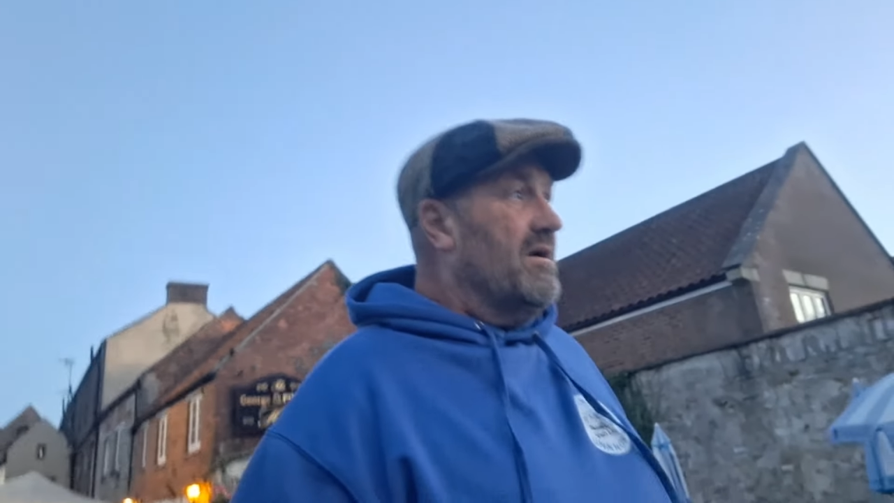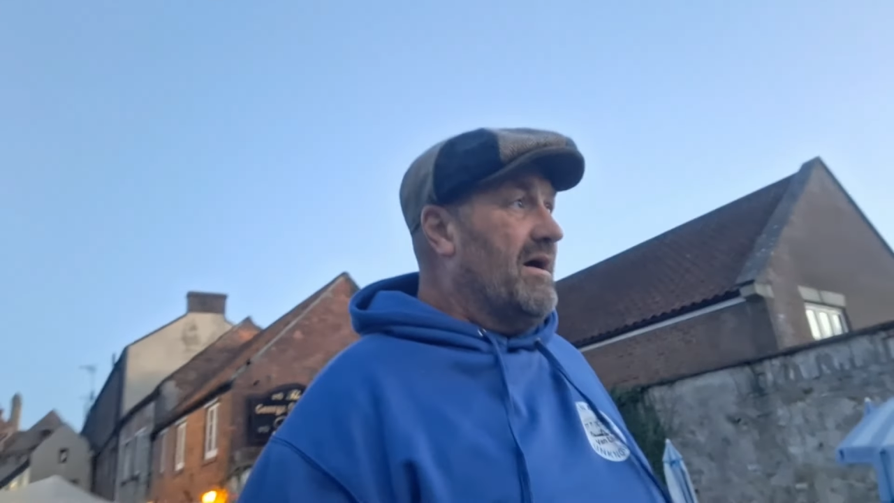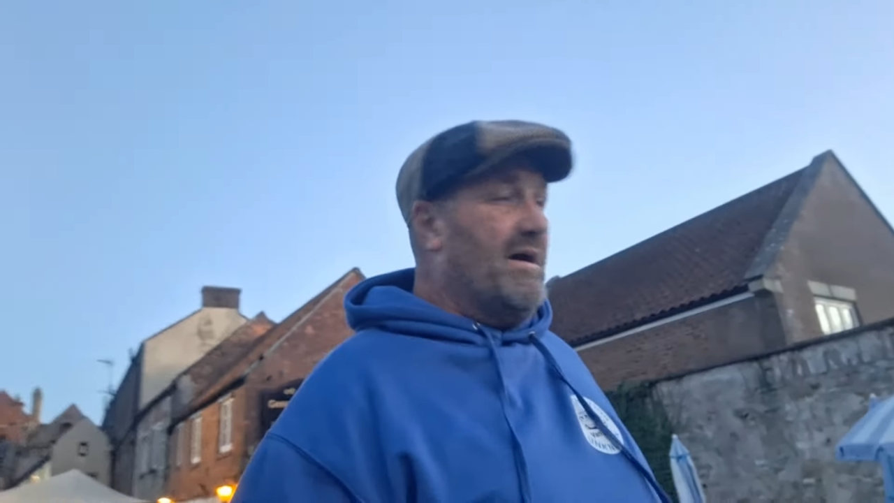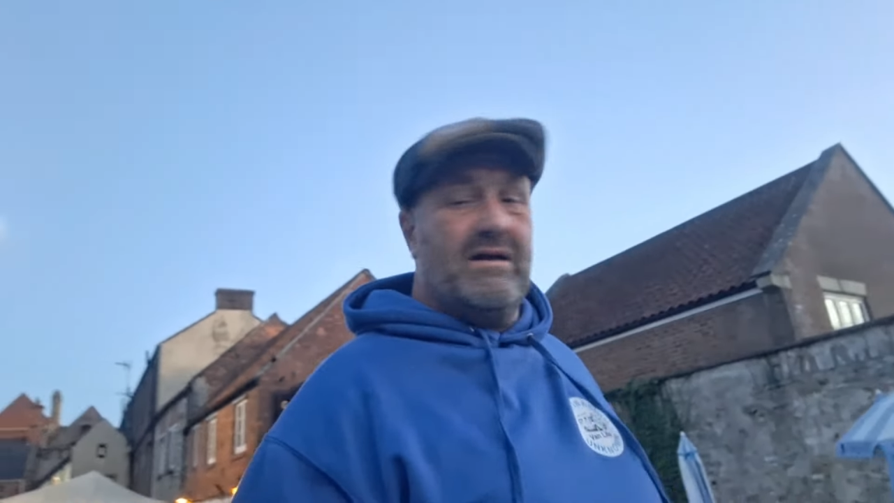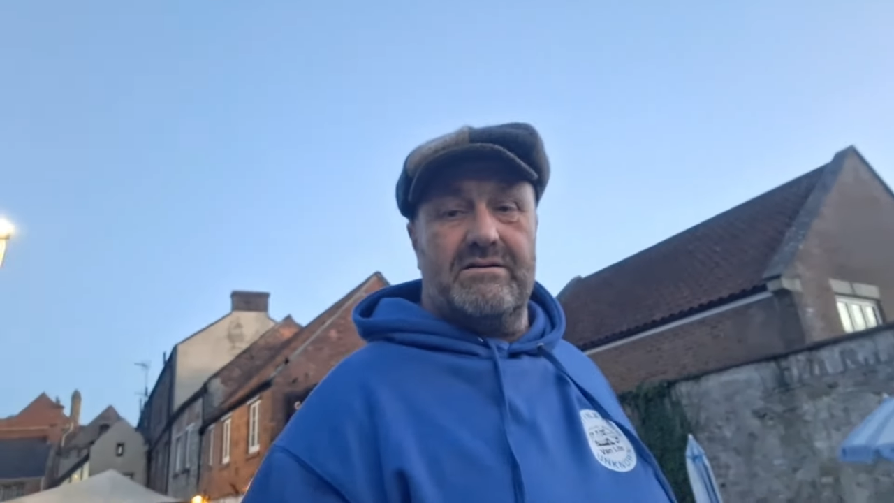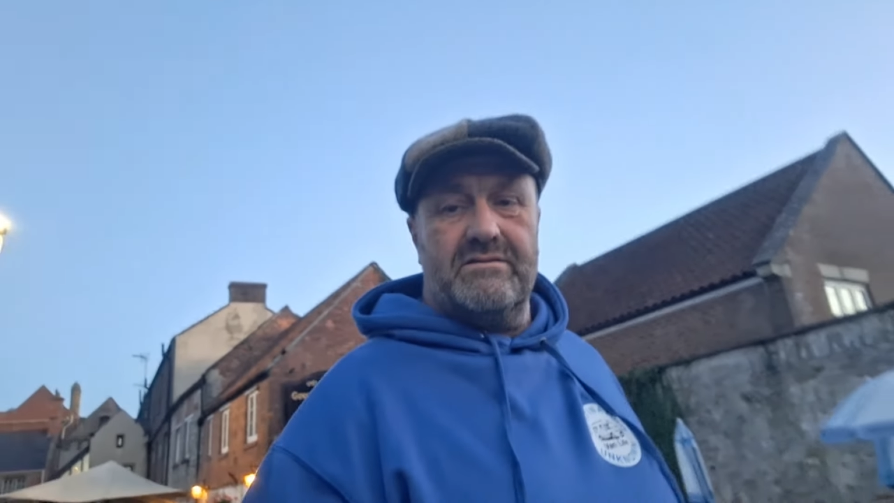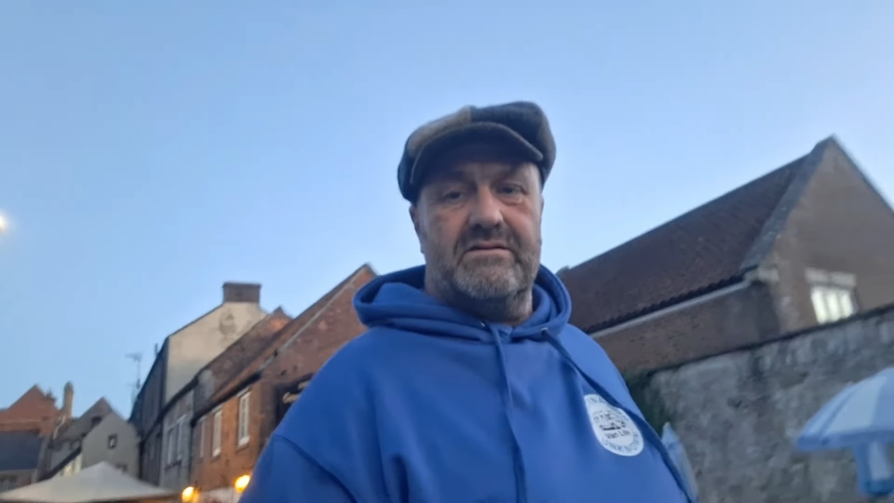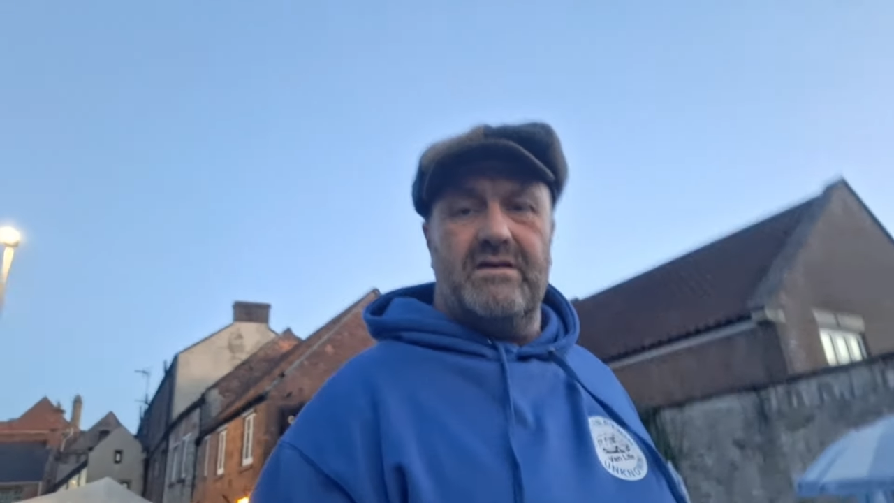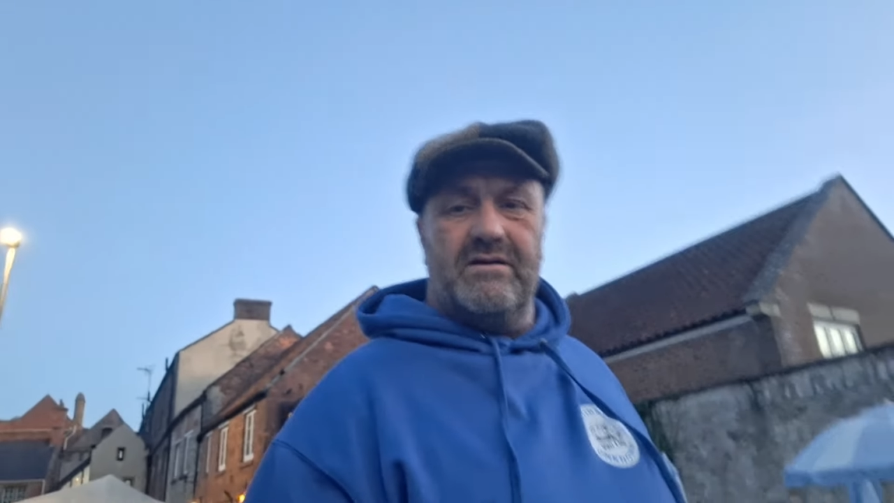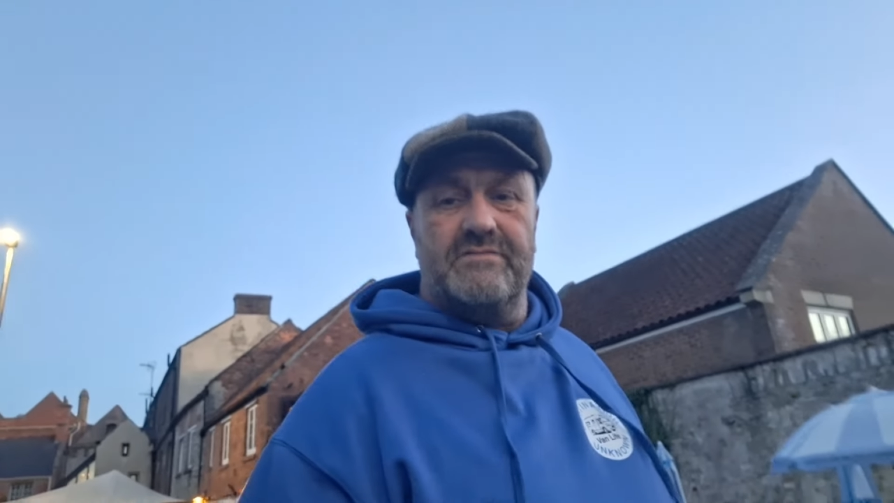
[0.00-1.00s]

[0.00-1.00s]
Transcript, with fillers: and